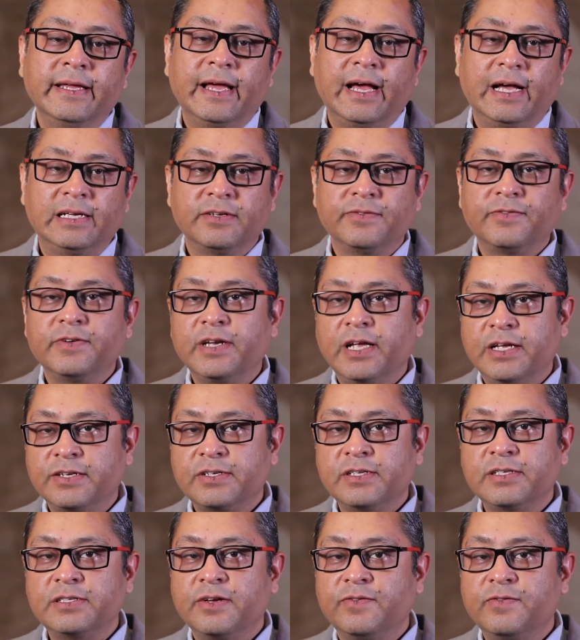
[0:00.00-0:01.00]
As a
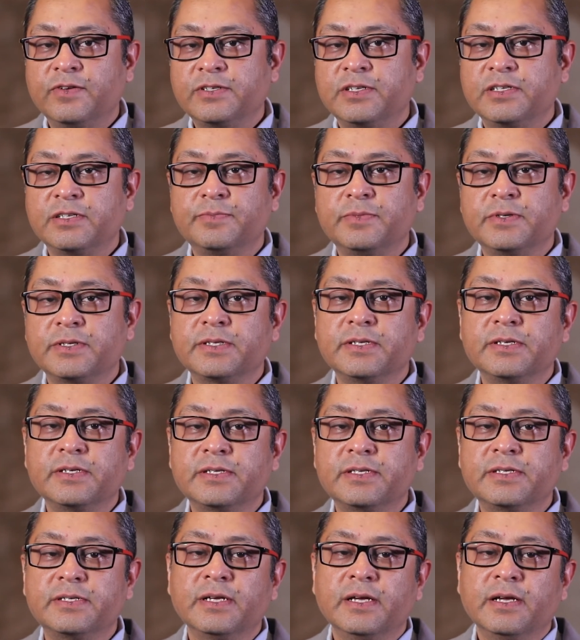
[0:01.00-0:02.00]
financial services
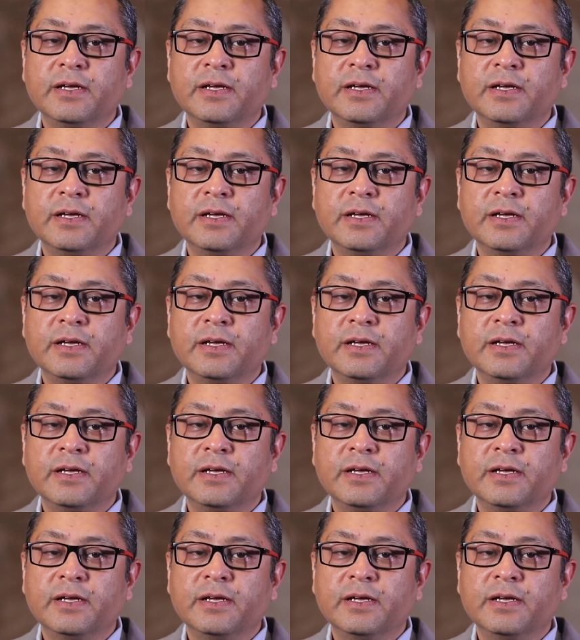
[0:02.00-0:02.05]
business,